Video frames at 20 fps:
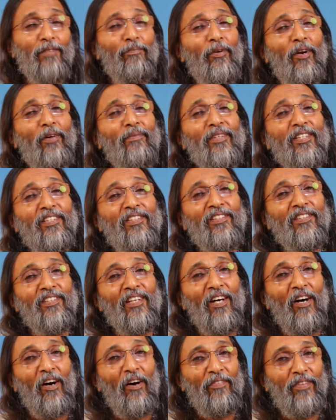the promise
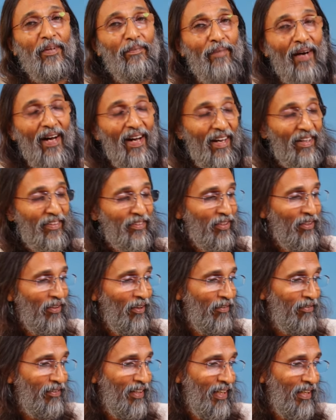of the path
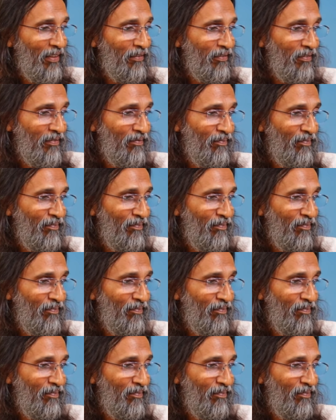of love.